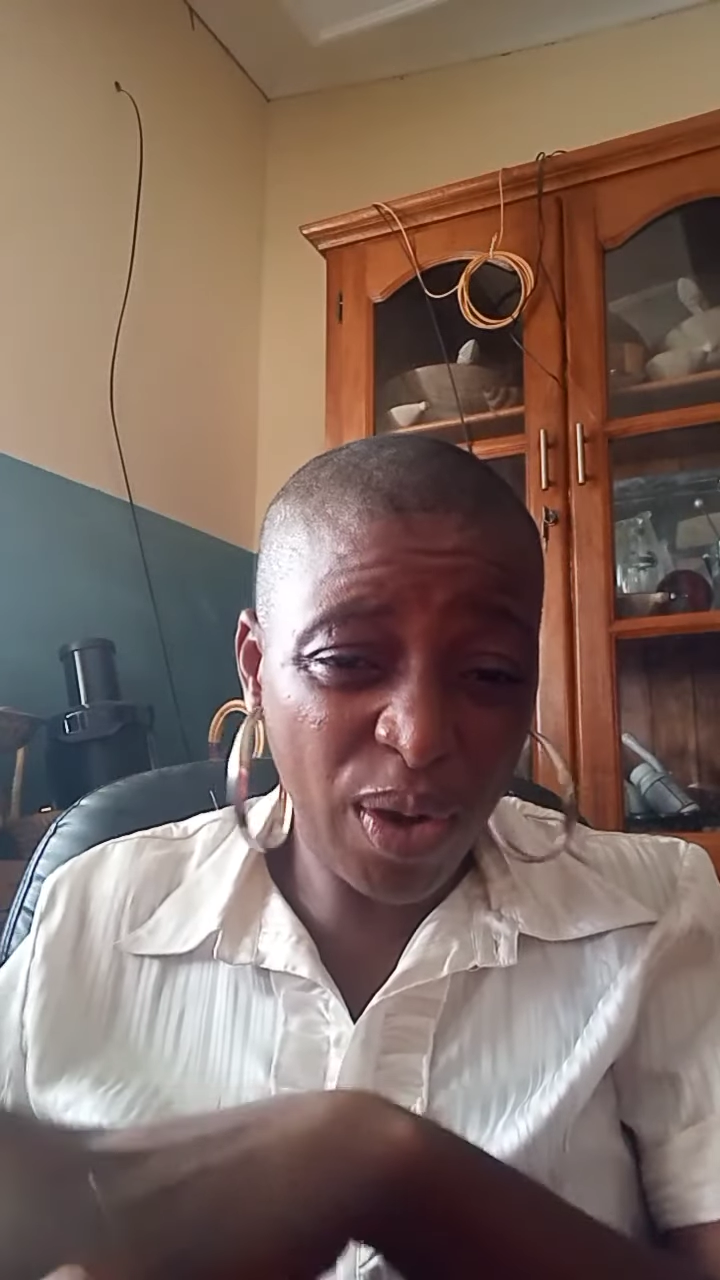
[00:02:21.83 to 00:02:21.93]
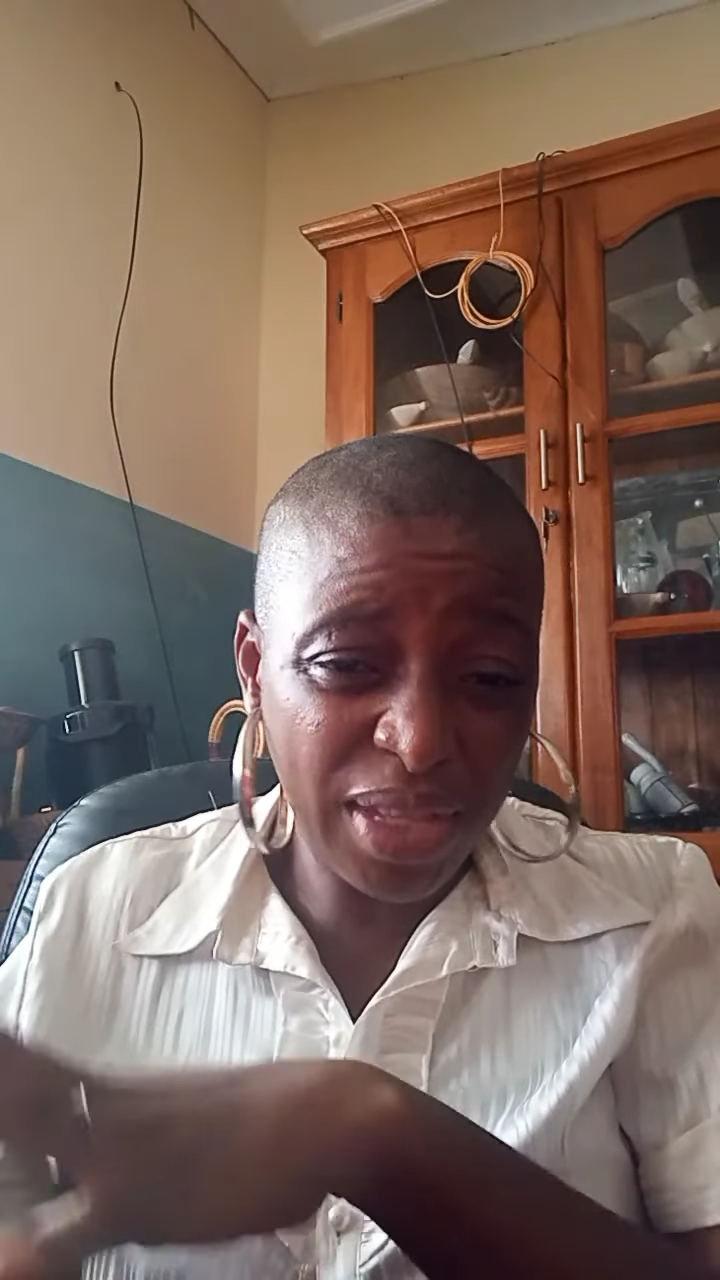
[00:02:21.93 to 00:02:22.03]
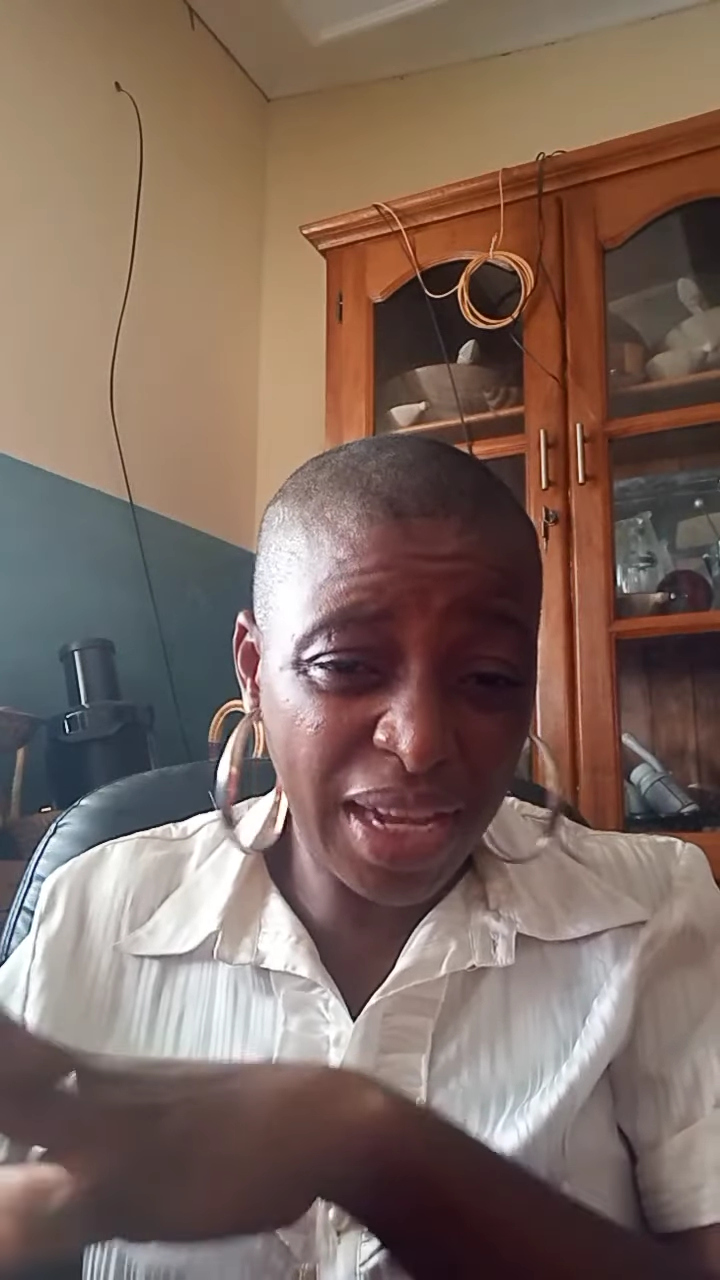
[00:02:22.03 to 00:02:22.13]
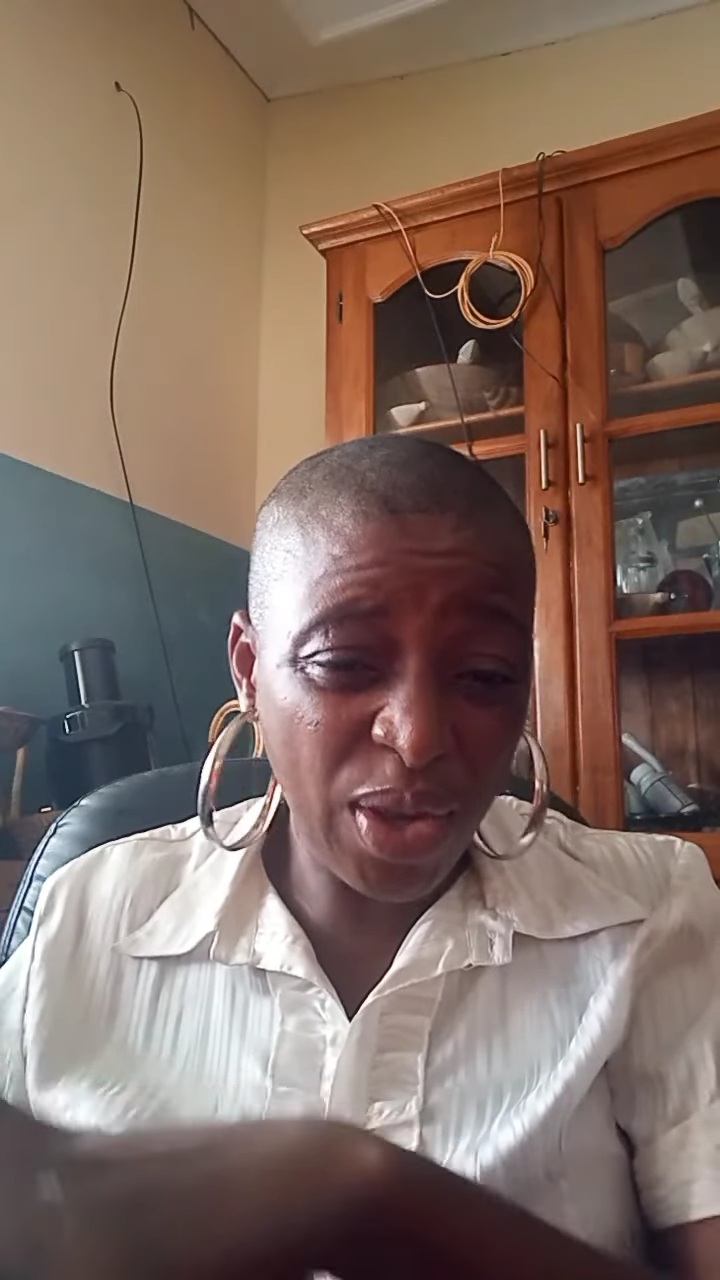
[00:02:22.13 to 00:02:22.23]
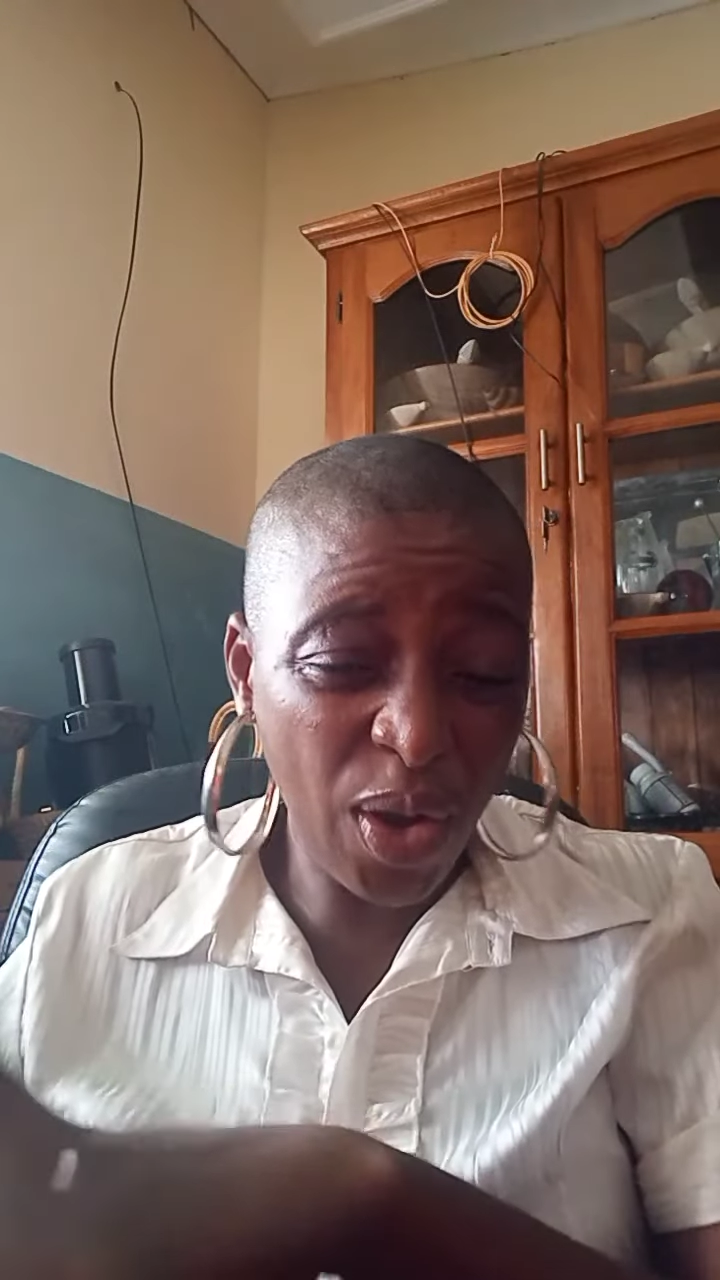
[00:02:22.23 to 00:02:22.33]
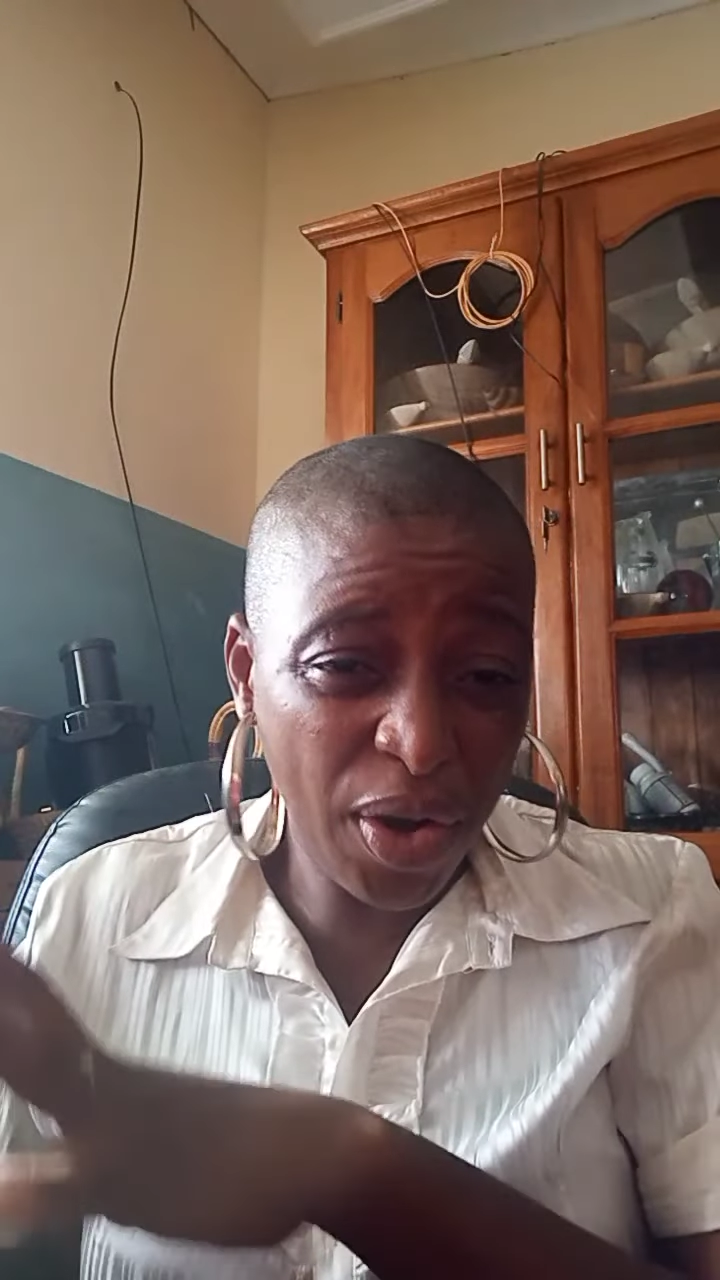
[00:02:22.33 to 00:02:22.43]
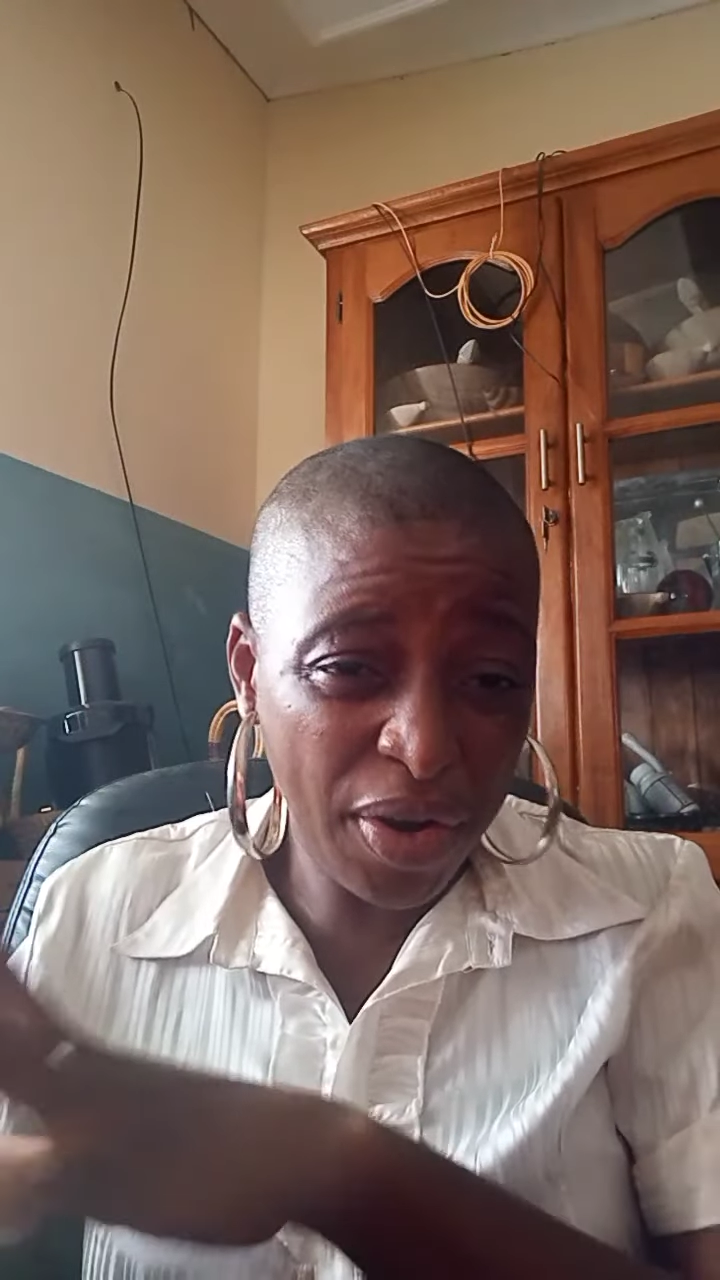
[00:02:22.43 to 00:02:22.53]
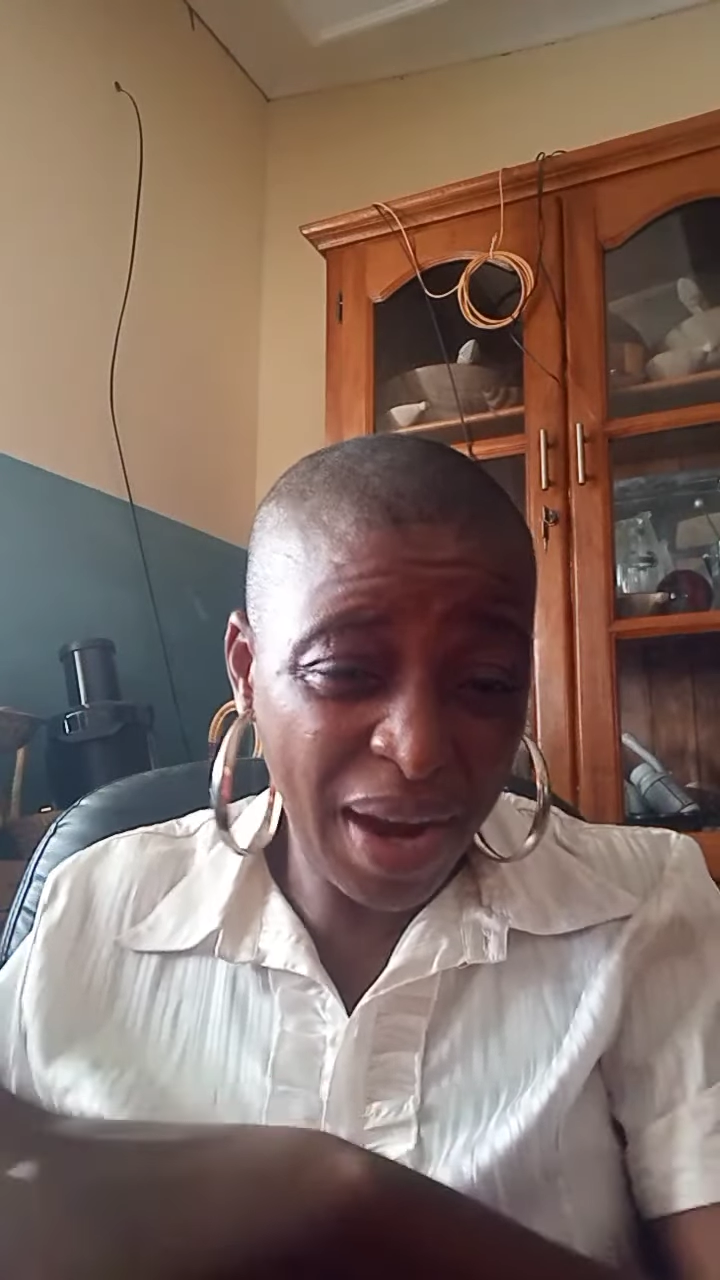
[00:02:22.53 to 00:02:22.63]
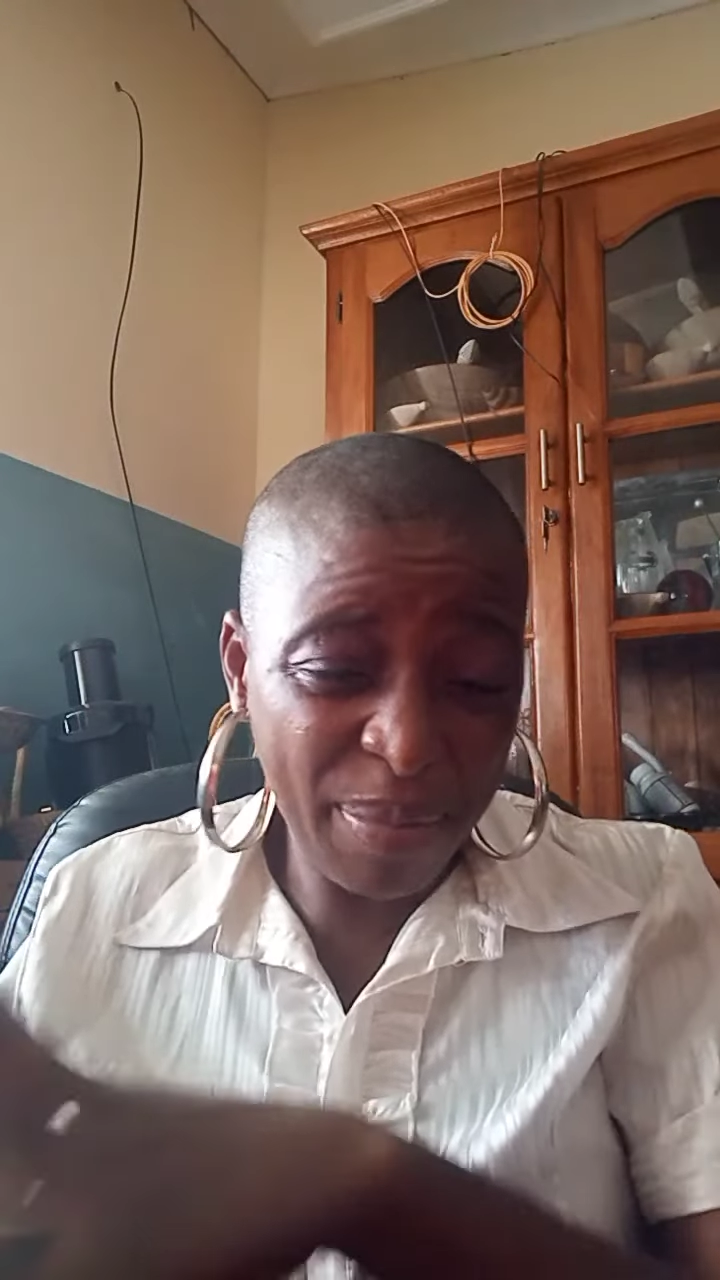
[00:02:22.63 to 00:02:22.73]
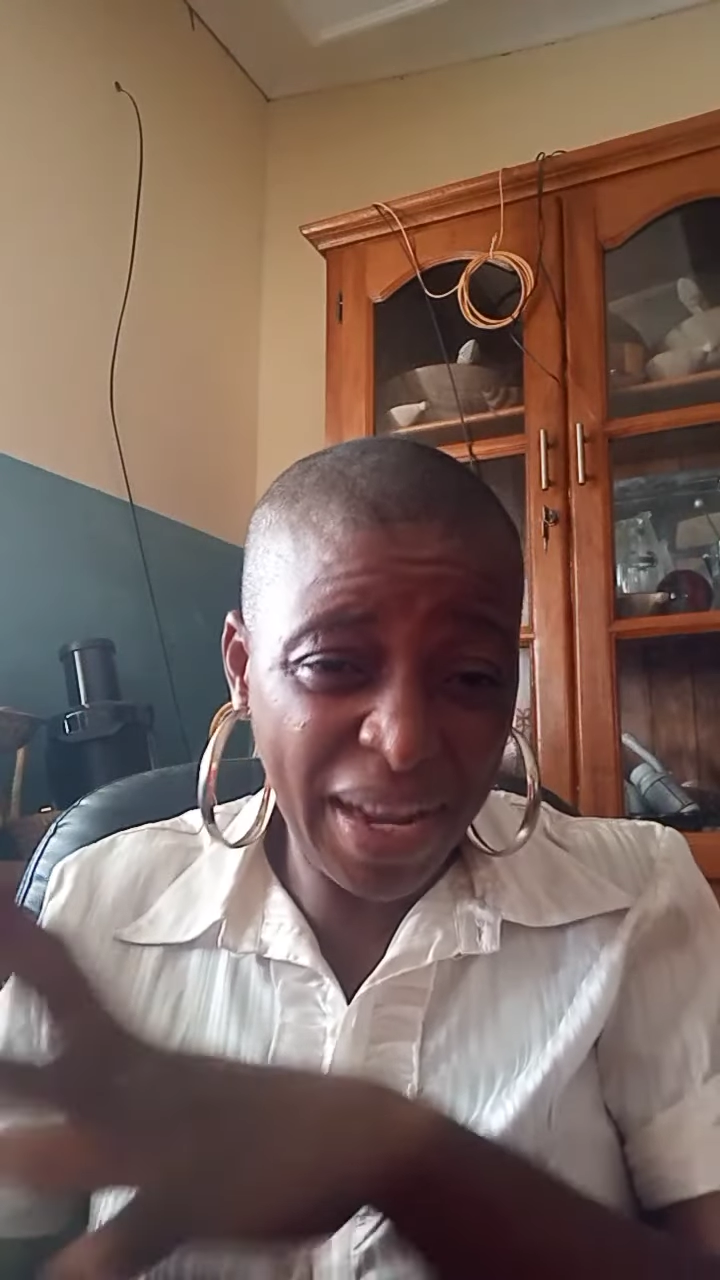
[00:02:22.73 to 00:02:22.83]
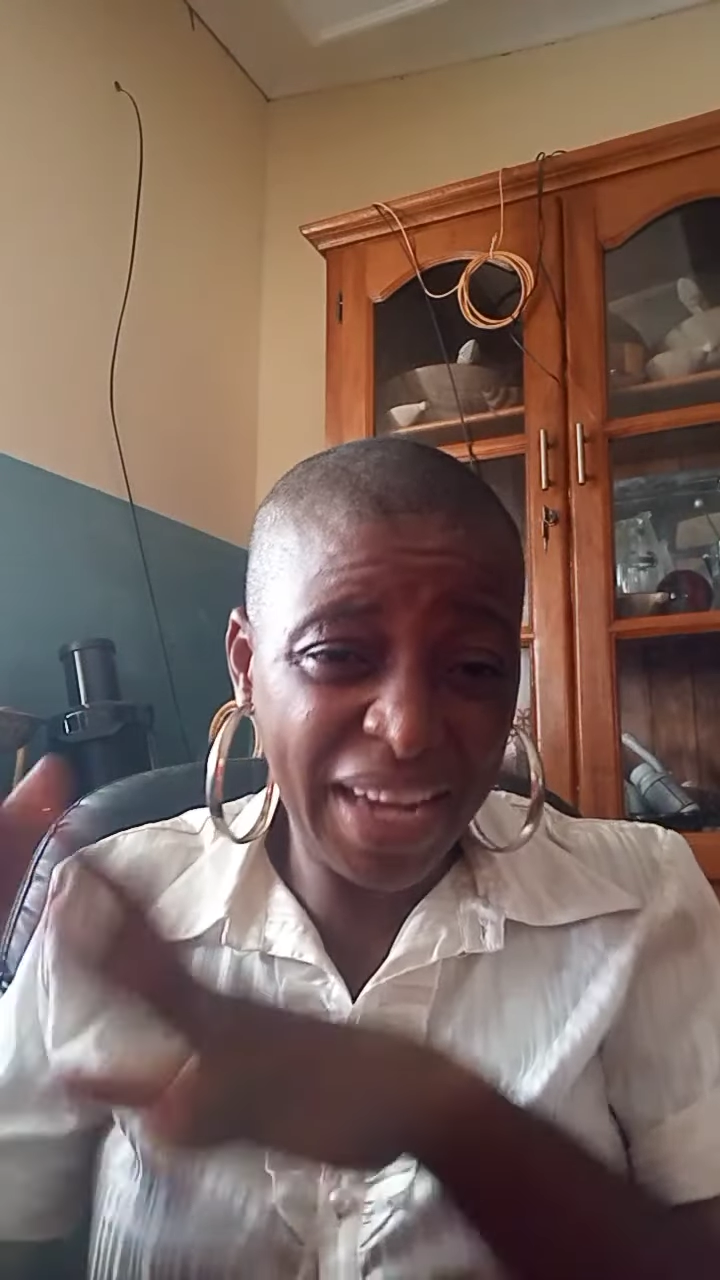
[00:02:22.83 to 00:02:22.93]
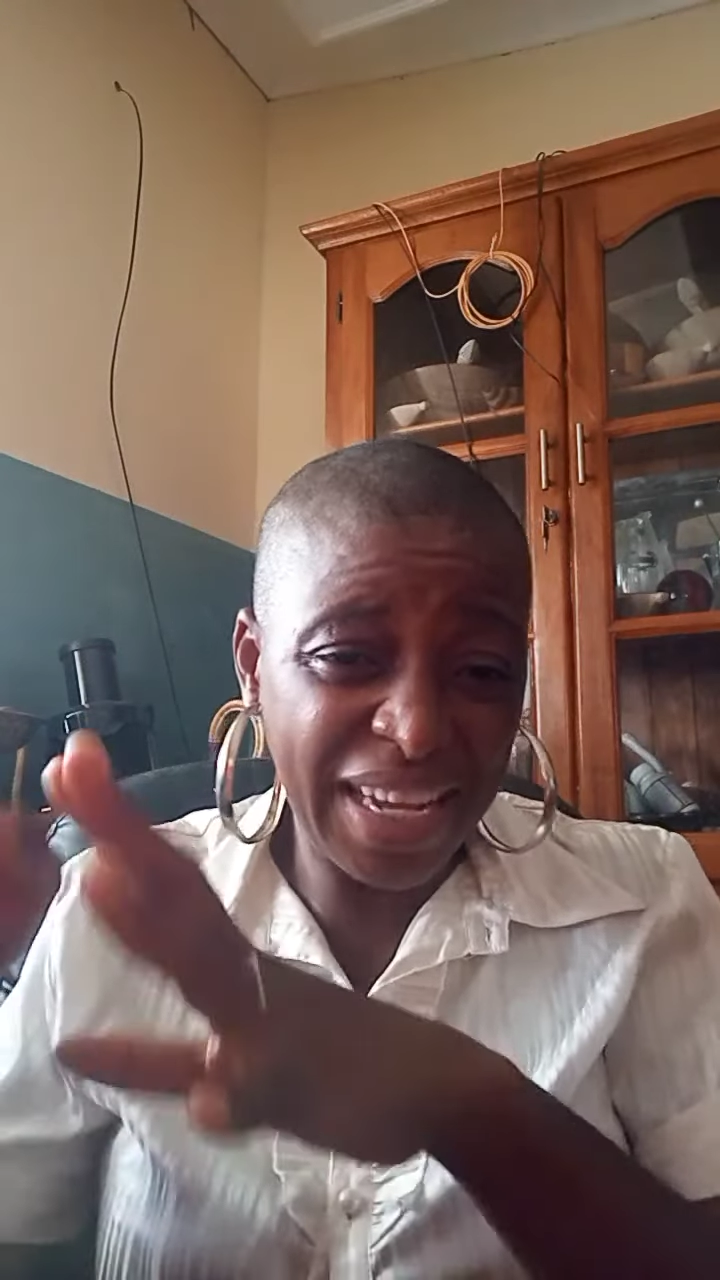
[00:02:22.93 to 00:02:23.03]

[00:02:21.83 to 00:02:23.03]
that your crap like